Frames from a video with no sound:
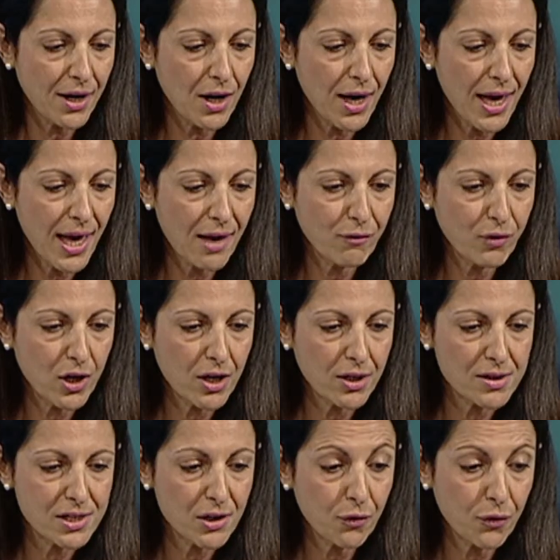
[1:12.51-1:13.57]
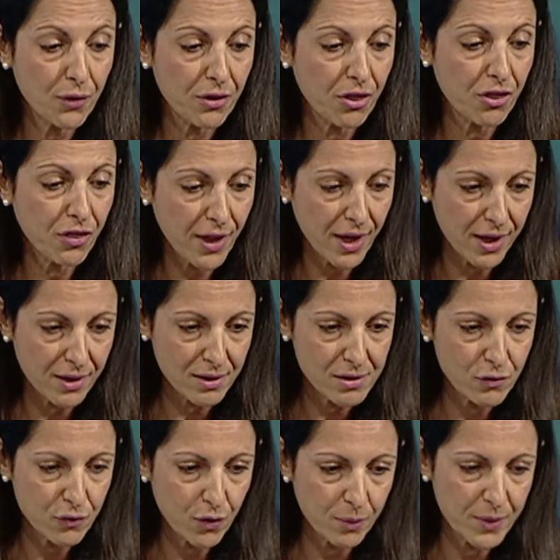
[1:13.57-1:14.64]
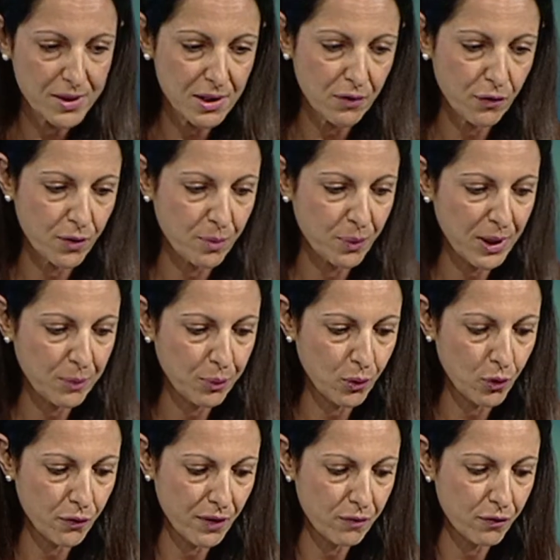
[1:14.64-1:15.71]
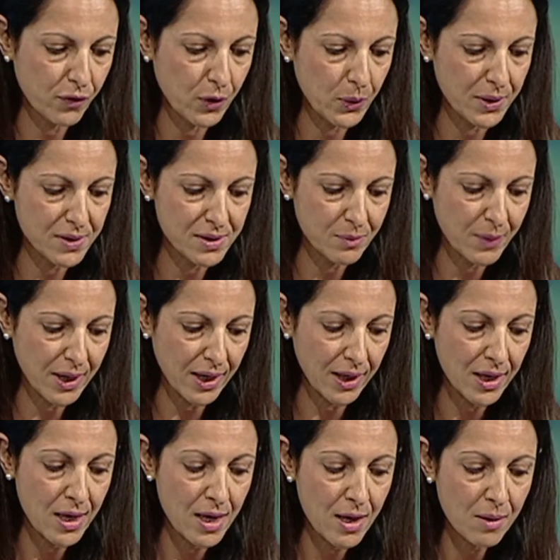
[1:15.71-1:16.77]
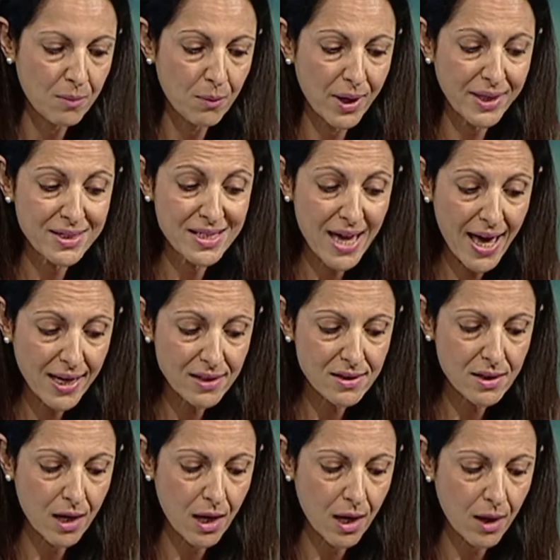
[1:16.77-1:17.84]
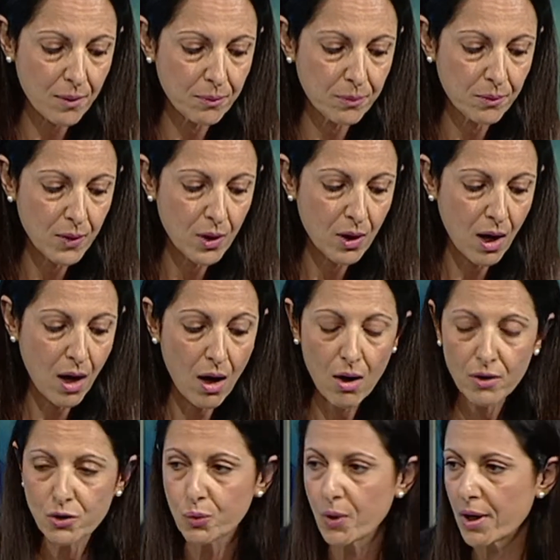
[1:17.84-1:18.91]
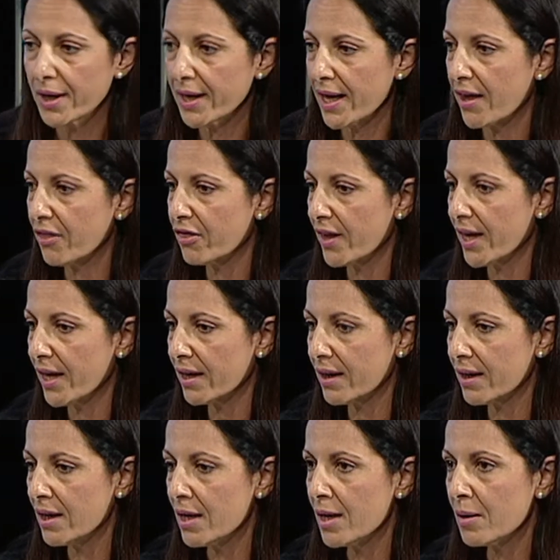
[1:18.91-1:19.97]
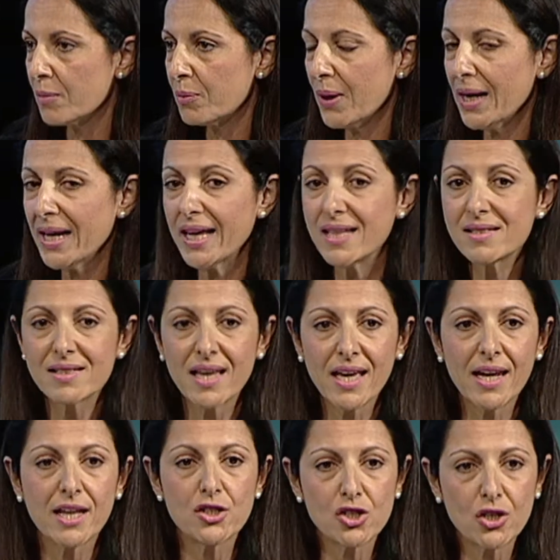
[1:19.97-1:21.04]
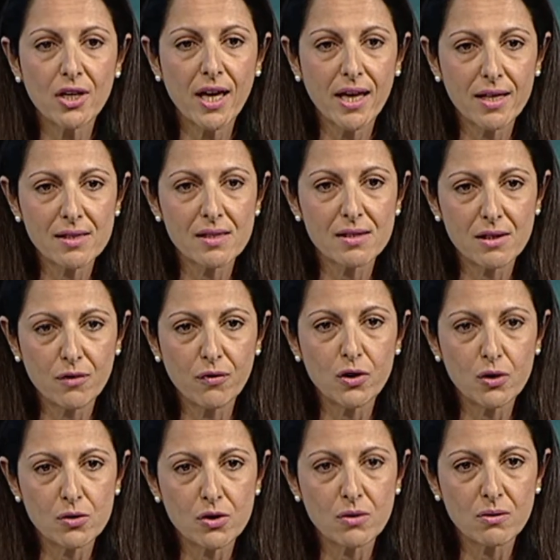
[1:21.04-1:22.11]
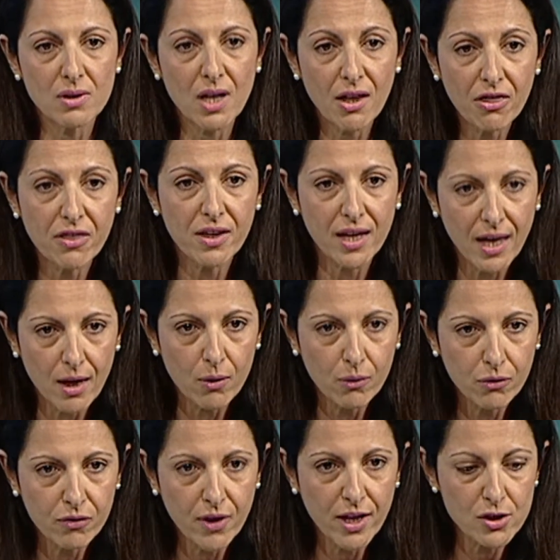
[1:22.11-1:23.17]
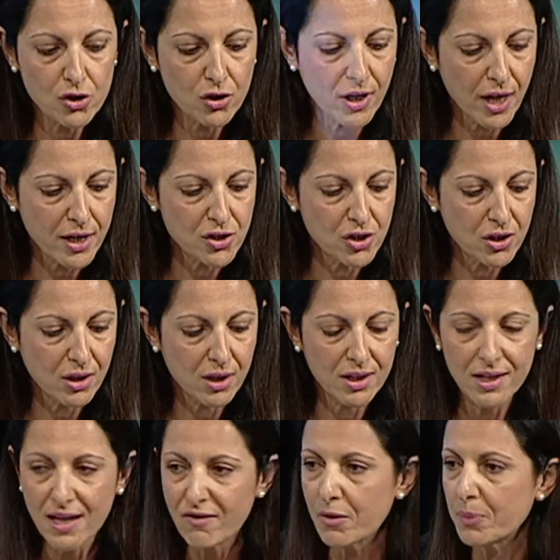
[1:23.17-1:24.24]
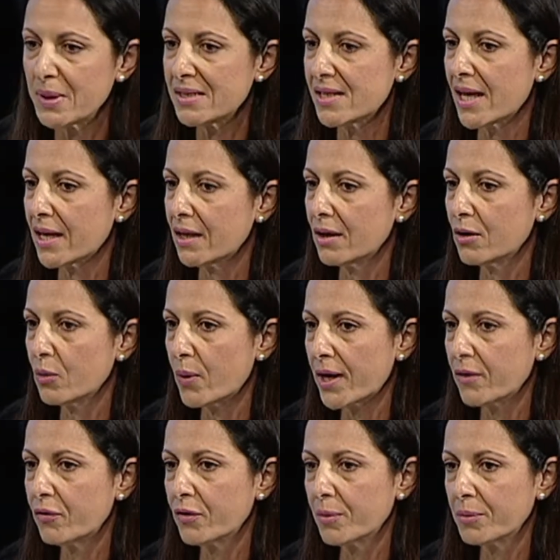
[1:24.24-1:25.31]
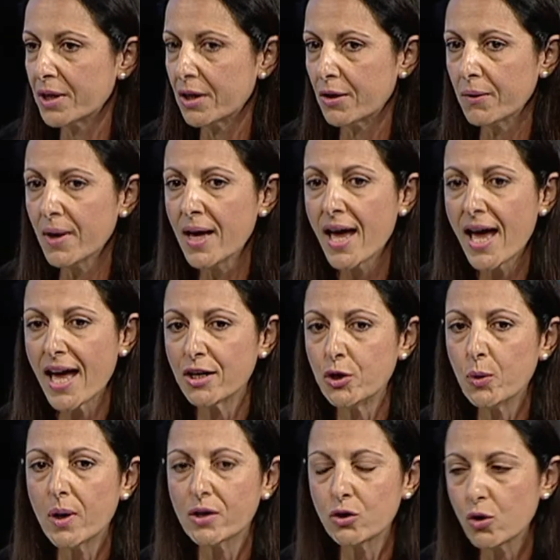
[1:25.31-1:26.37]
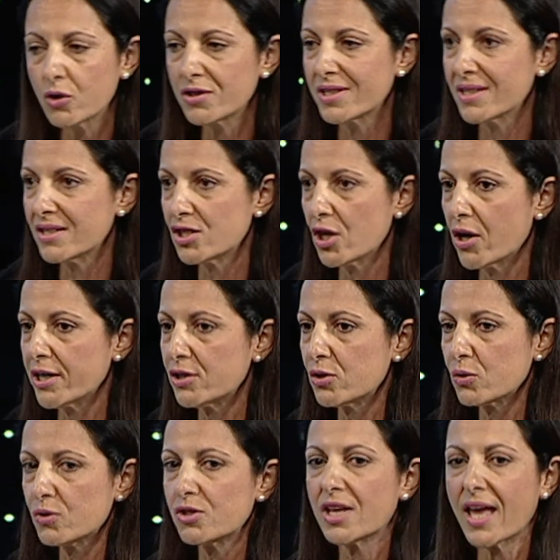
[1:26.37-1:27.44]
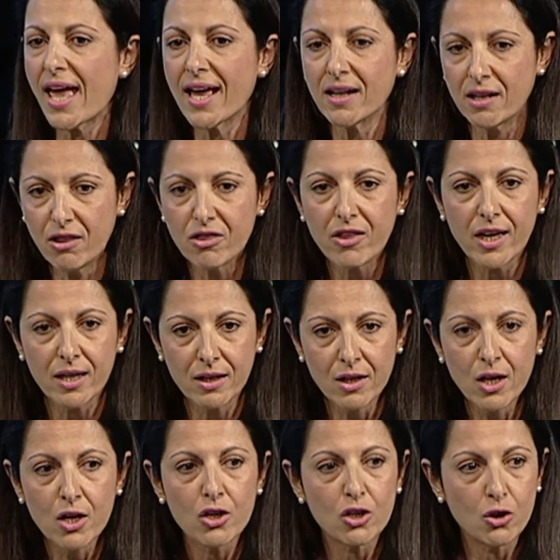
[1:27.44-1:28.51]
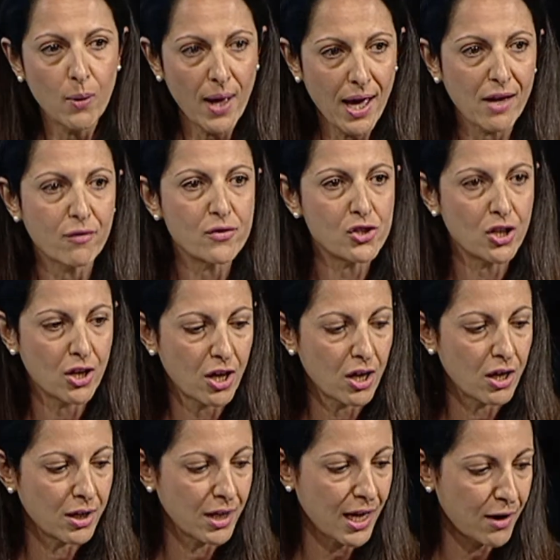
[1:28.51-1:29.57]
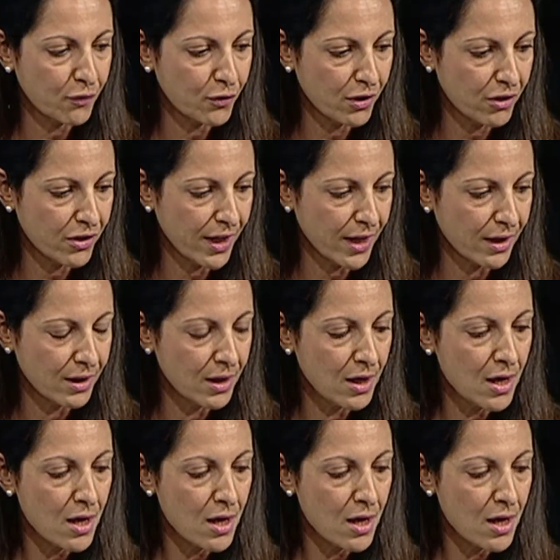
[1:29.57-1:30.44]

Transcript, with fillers: And I have learnt different things from the different people who've influenced me. My dad, um, hard work ethic, please get educated if you do nothing else. Education can never be taken away from you, and you are not entitled to anything. You have to earn everything.